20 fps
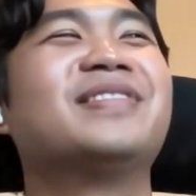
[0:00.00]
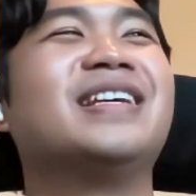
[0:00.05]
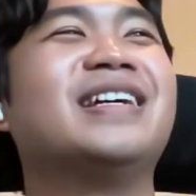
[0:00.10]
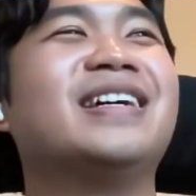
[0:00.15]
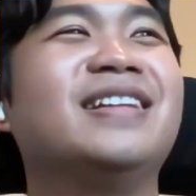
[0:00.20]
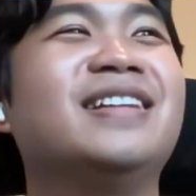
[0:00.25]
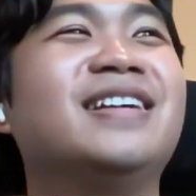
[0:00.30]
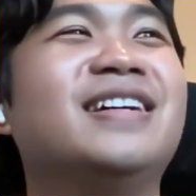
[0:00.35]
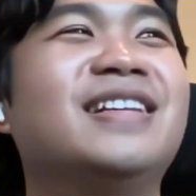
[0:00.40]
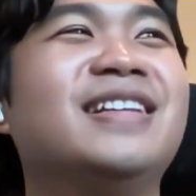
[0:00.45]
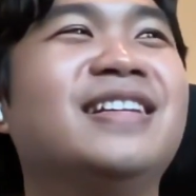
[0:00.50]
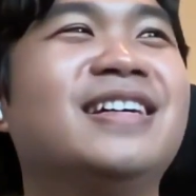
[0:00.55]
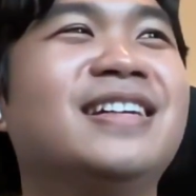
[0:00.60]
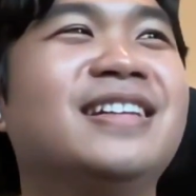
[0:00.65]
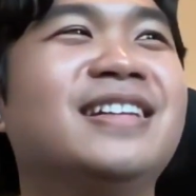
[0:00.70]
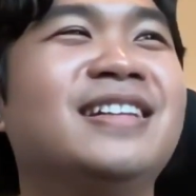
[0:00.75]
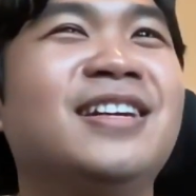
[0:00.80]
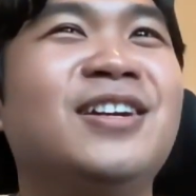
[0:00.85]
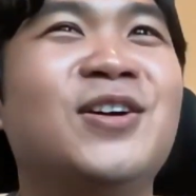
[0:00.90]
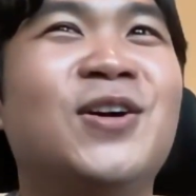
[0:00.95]

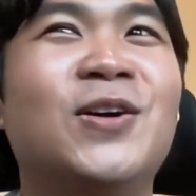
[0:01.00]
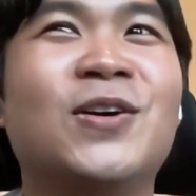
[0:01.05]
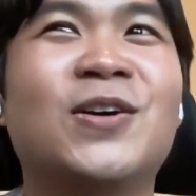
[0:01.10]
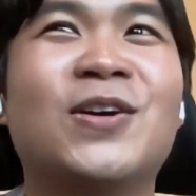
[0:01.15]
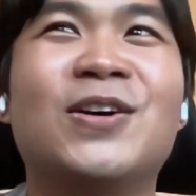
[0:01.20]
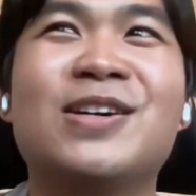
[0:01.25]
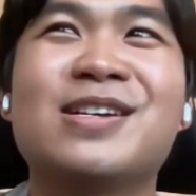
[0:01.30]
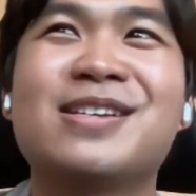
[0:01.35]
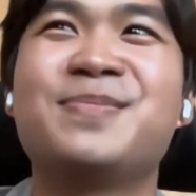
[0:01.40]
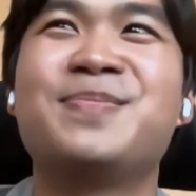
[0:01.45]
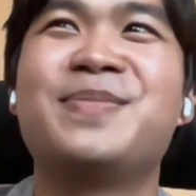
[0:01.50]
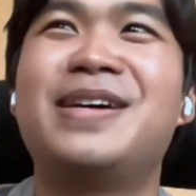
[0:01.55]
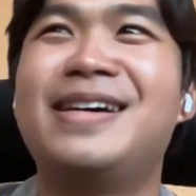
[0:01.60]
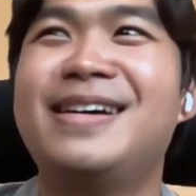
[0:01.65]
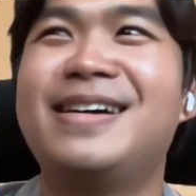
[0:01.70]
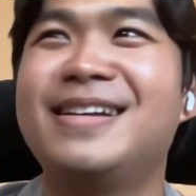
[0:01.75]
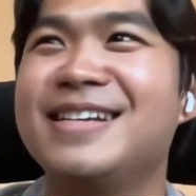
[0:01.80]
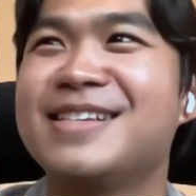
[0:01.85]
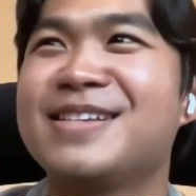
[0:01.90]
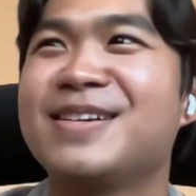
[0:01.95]
The nongkrong spot